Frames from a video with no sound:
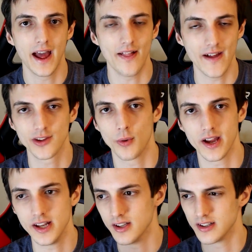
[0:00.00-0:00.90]
and that's
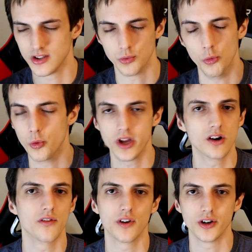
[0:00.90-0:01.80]
why he does this
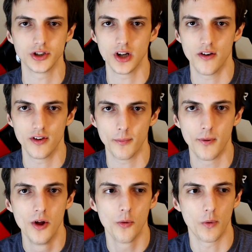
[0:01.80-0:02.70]
weird version of
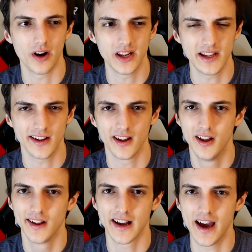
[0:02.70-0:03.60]
him where he
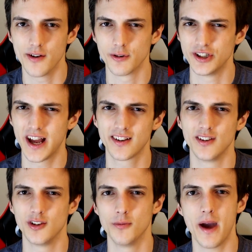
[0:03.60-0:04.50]
kind of rejects
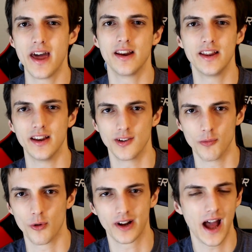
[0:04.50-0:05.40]
his humanity and is
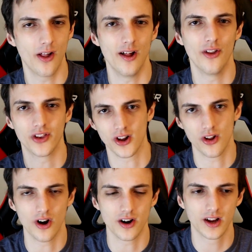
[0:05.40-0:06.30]
more Kal-El than
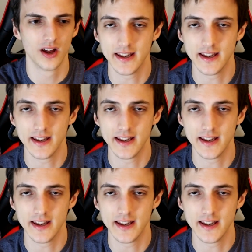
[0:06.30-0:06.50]
Clark.